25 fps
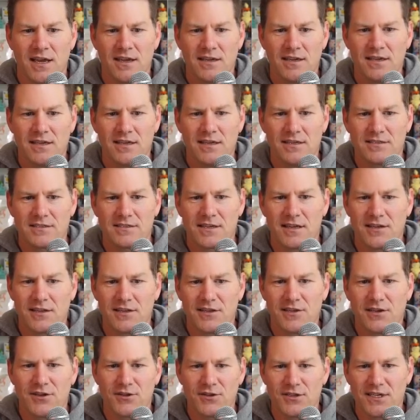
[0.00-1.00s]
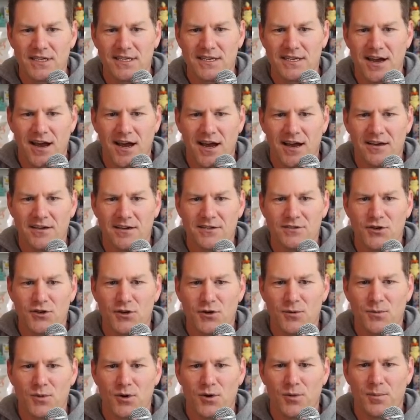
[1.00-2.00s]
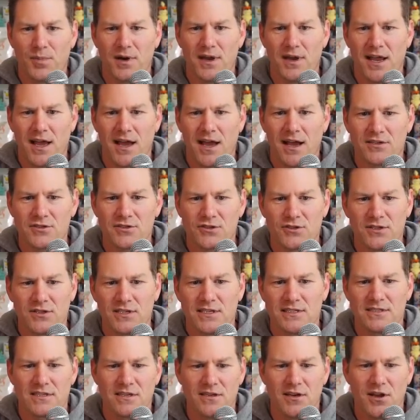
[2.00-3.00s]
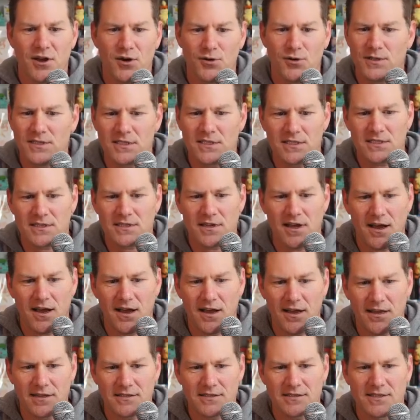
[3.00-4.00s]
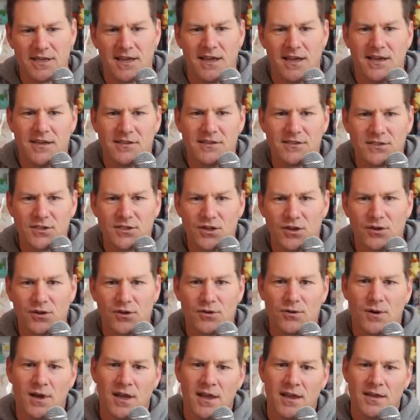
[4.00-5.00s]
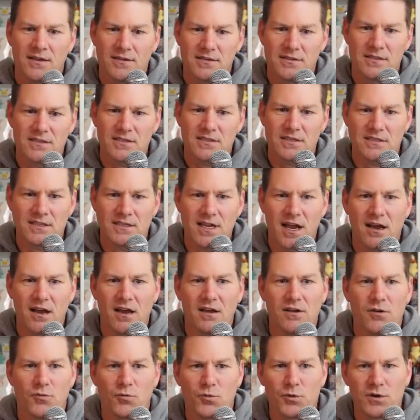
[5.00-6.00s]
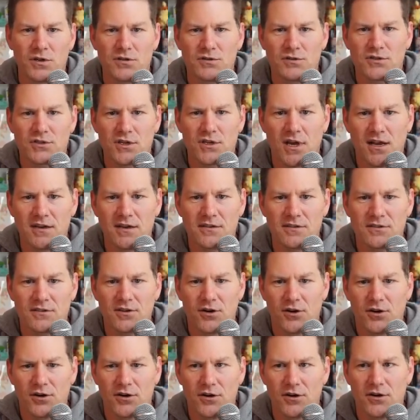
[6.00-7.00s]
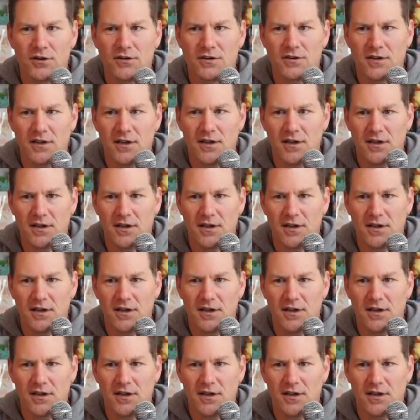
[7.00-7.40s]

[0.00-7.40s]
is clearly not a Numel, but actually Ditto in disguise. So this is not a real shot of the card,